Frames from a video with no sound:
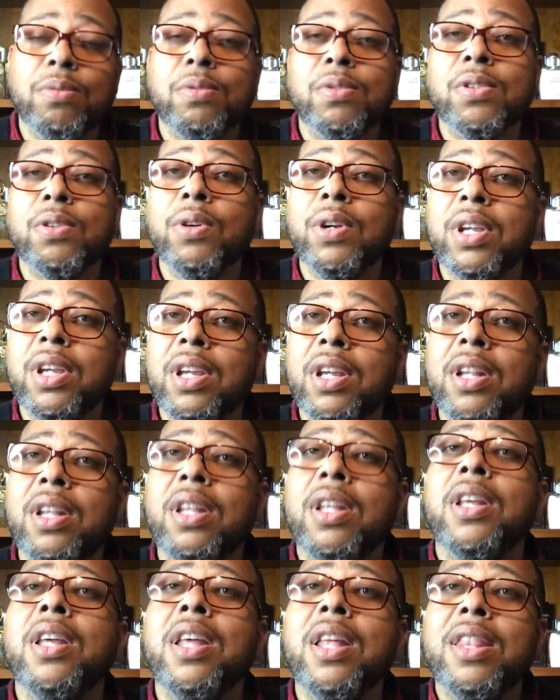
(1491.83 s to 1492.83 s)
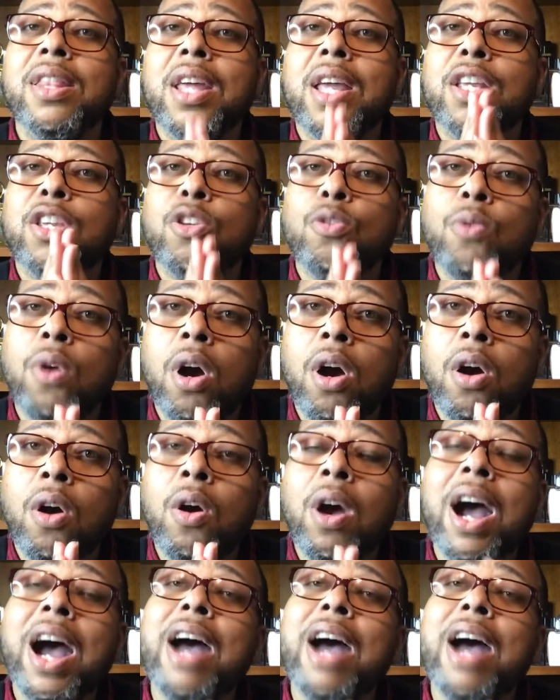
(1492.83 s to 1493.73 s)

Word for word: So again, thank you all.